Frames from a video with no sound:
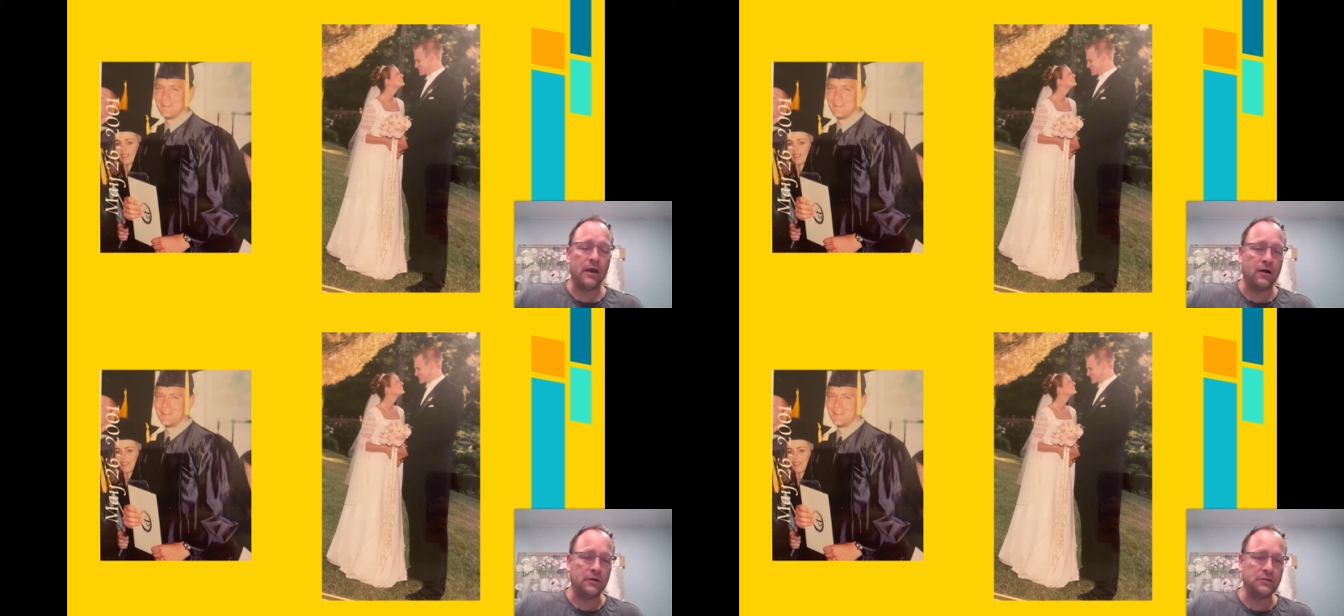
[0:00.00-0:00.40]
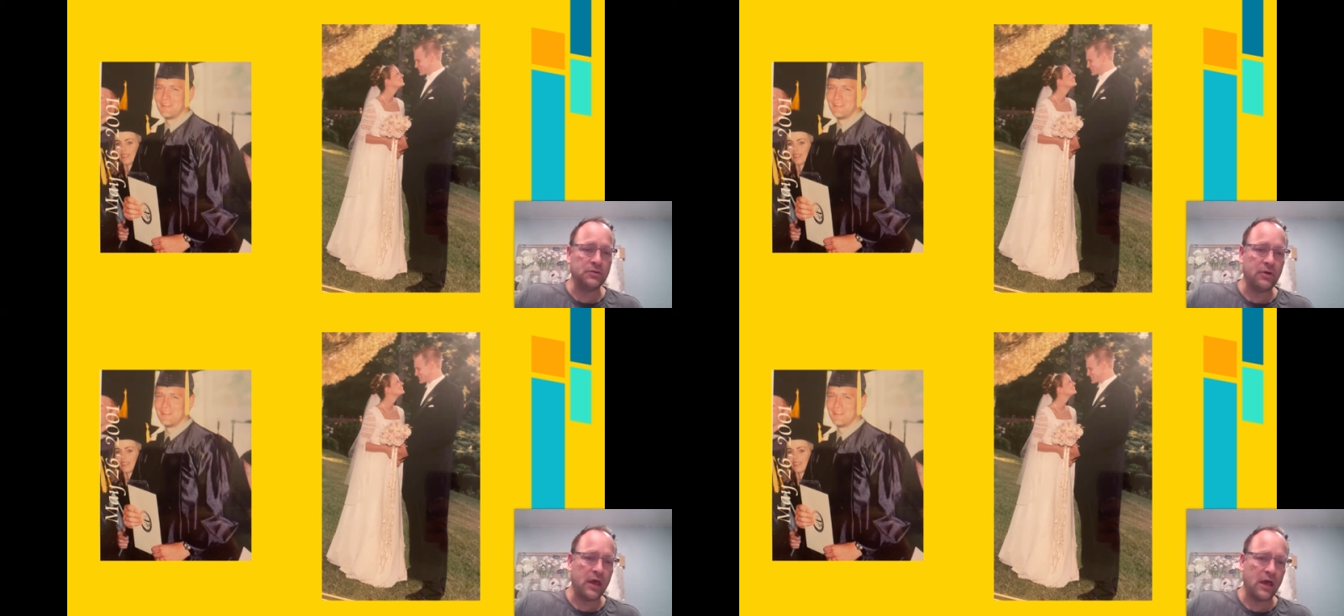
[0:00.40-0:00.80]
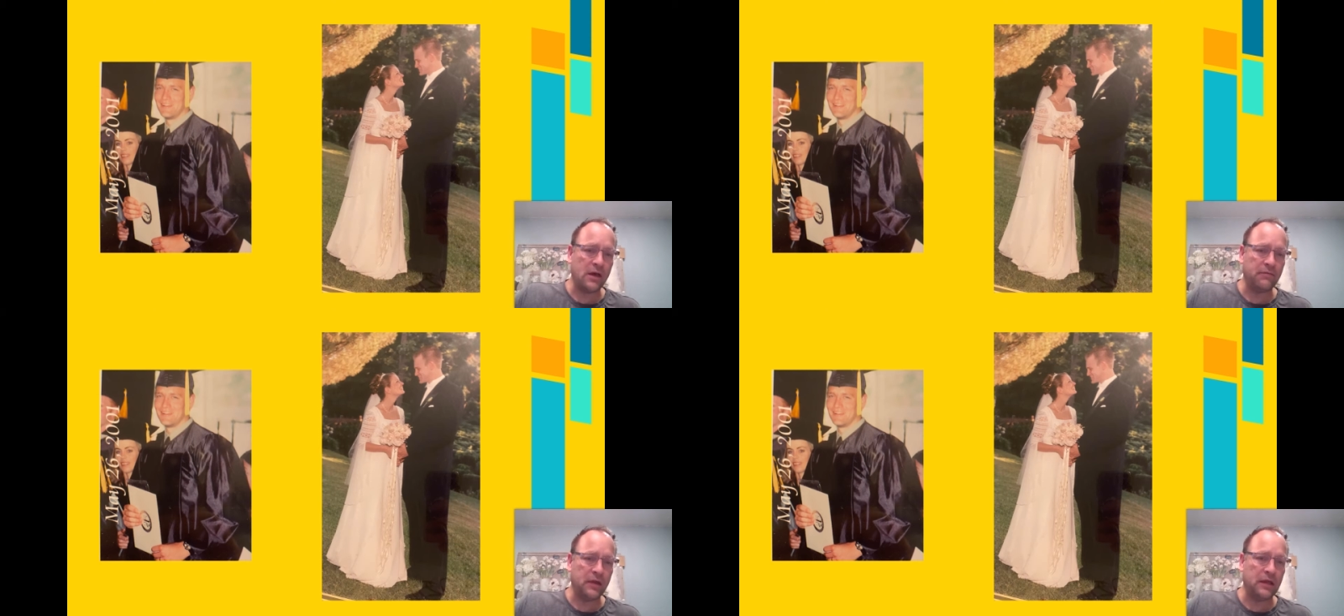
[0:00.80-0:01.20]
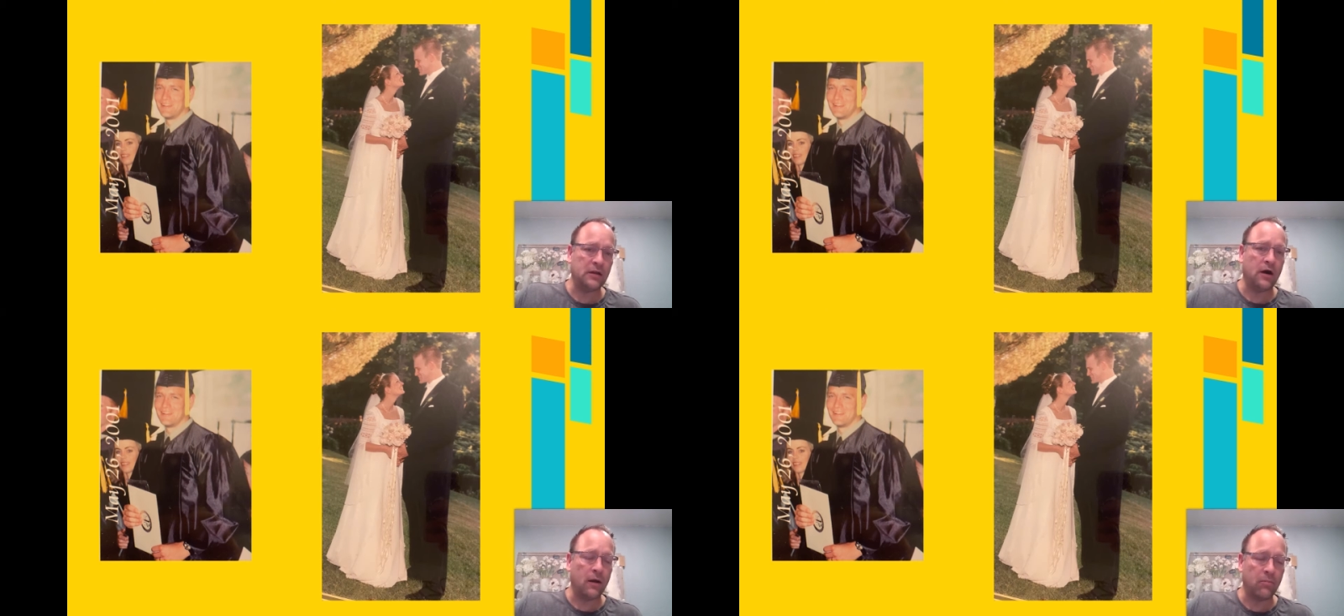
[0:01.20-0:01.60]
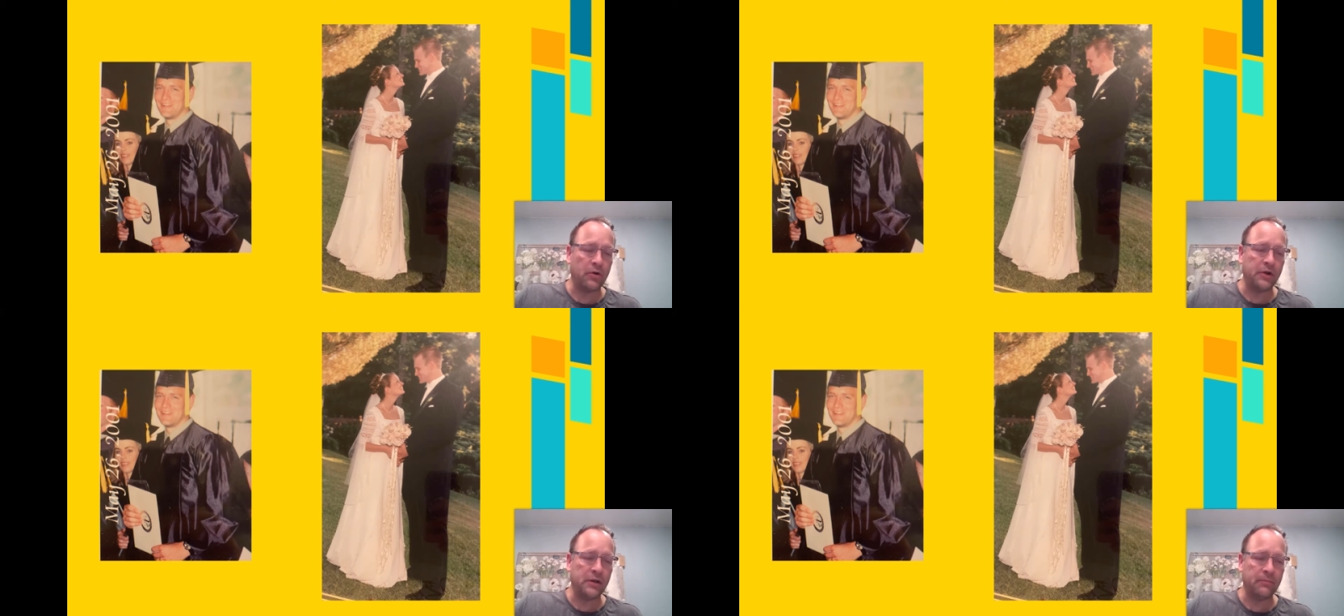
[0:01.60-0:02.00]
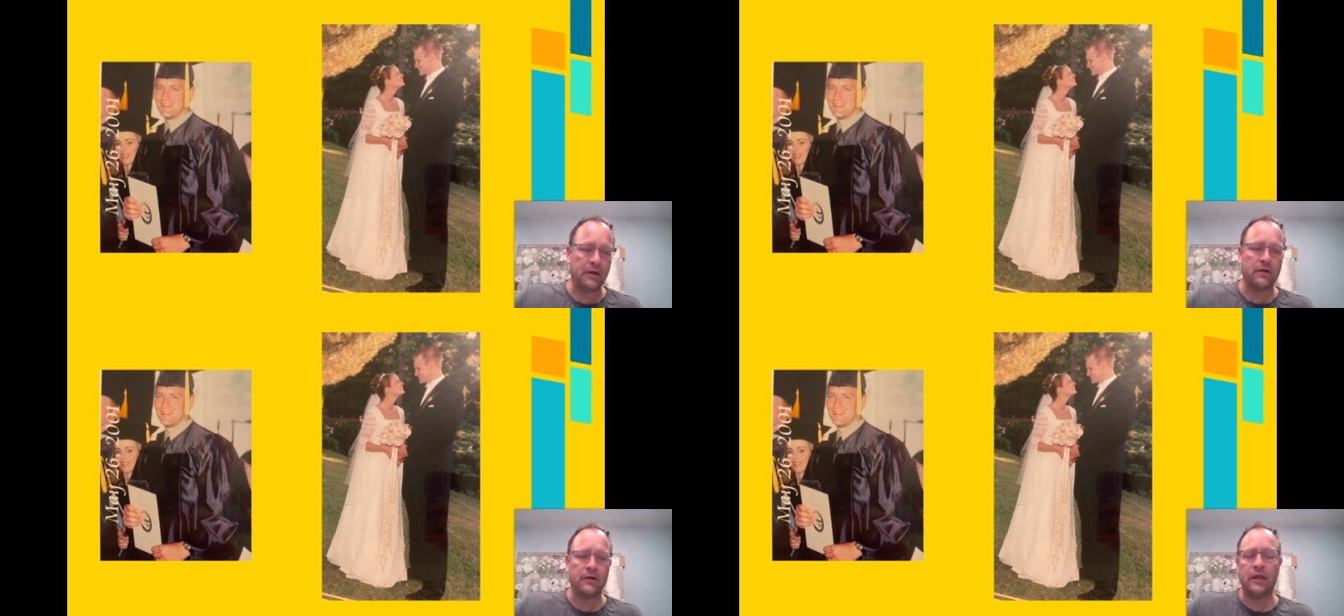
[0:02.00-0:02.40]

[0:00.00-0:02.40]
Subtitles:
also have an arboretum there,